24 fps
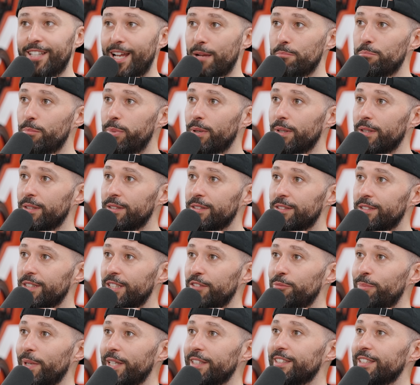tamper. So they
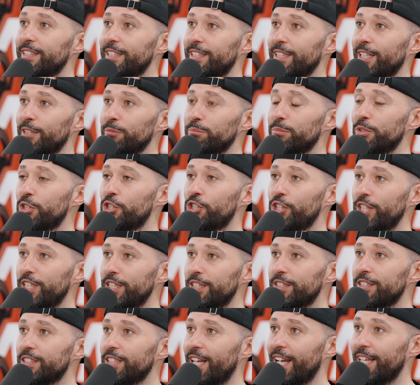basically like
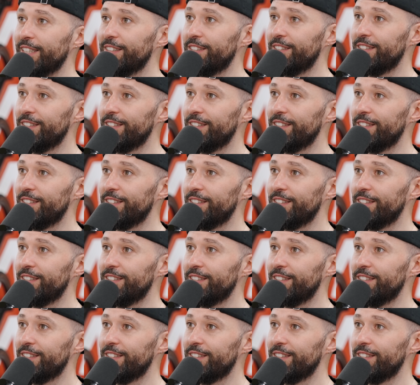machined a head.